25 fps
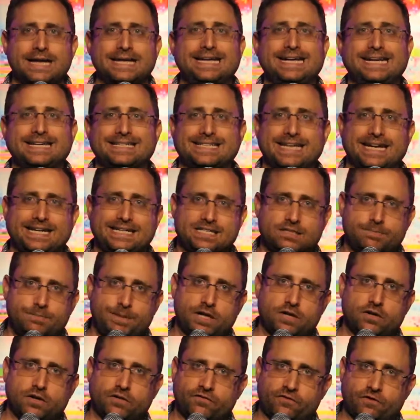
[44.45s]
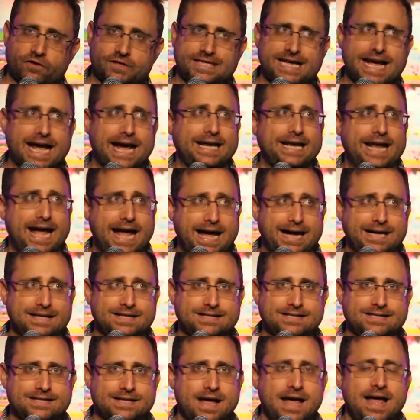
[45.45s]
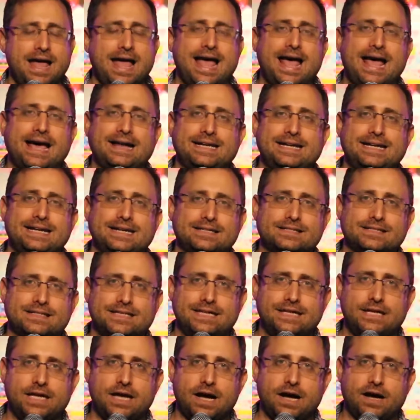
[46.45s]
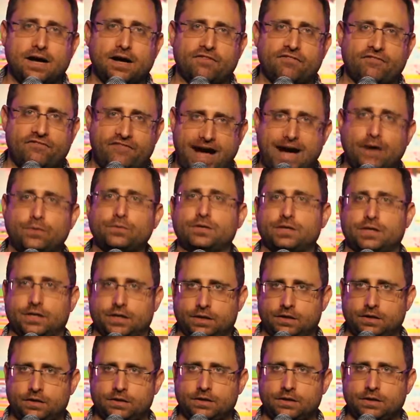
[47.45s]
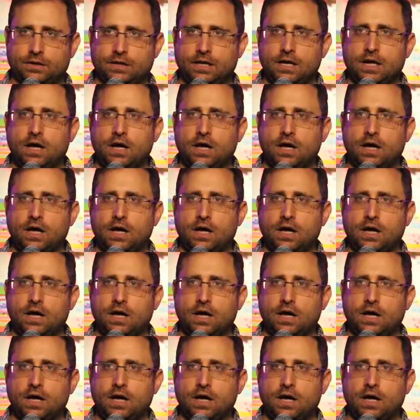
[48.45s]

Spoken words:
He is a speaker for TEDx, and he is the founder